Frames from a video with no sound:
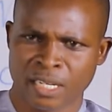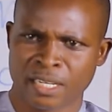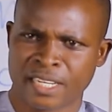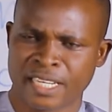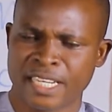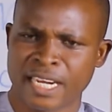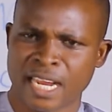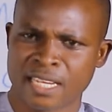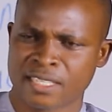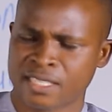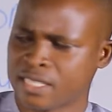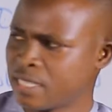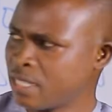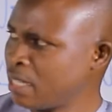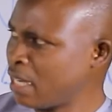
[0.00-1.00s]

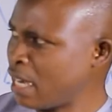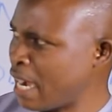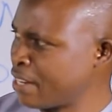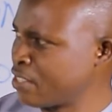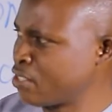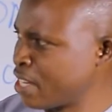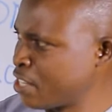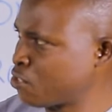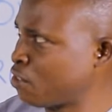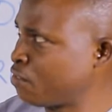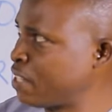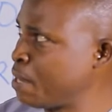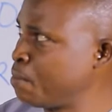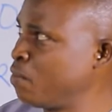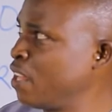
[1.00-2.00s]
cleaners, and the rest of
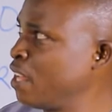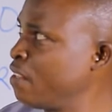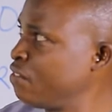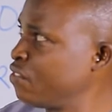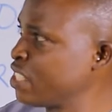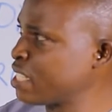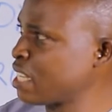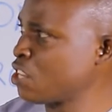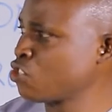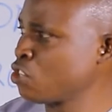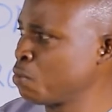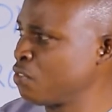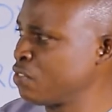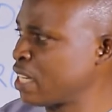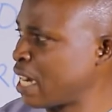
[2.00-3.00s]
them. These are
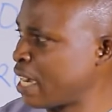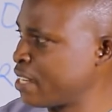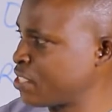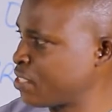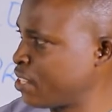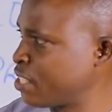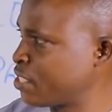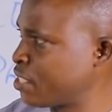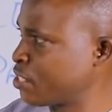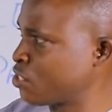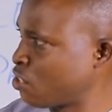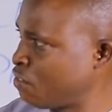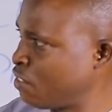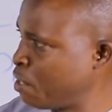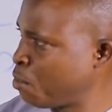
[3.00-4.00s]
some of the characteristics
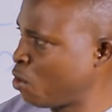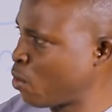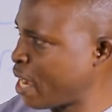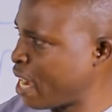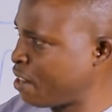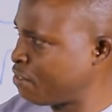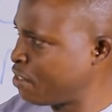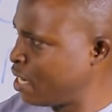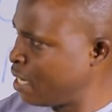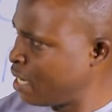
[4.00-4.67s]
of labor we have.